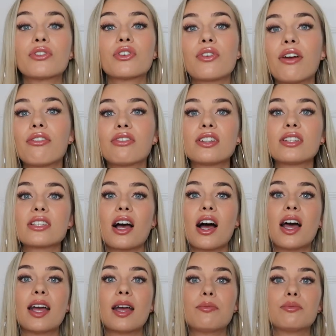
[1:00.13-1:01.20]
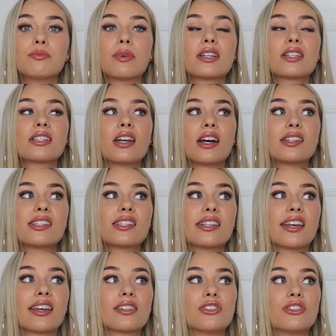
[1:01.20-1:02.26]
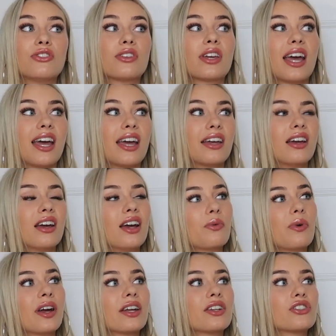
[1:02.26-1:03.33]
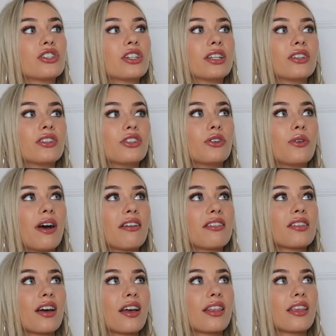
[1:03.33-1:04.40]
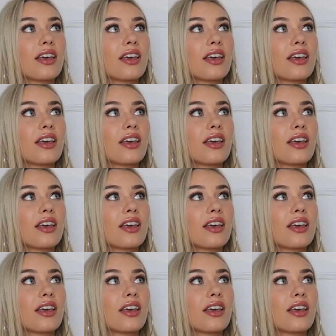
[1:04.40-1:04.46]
For reference, I am a size 6 UK, which in the US I